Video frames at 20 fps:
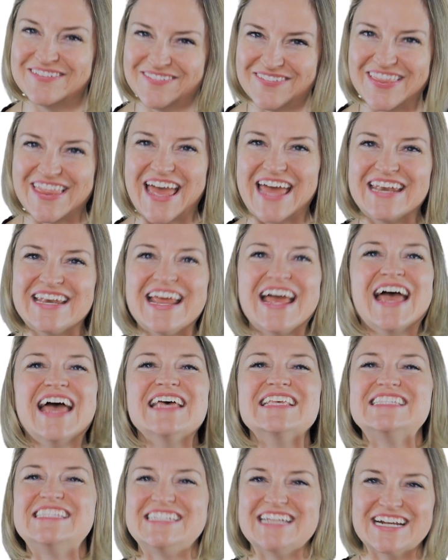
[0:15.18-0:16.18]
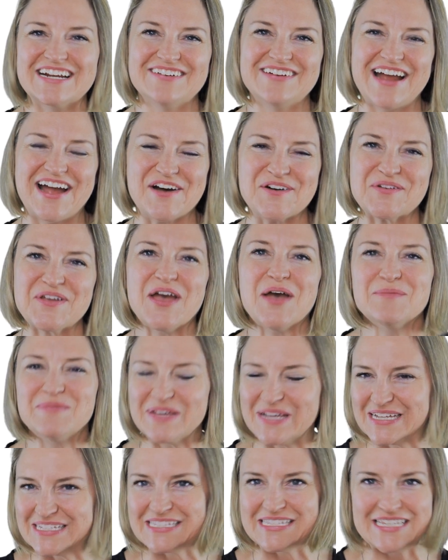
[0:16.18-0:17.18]
well then stick around
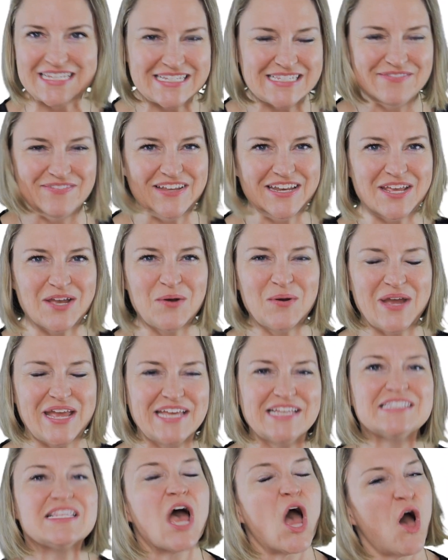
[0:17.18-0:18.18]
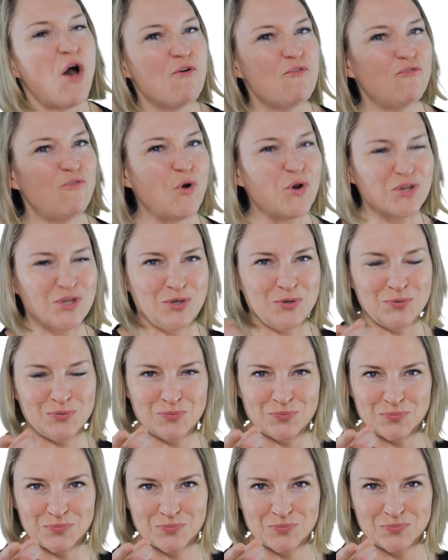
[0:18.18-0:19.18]
because this video is for you.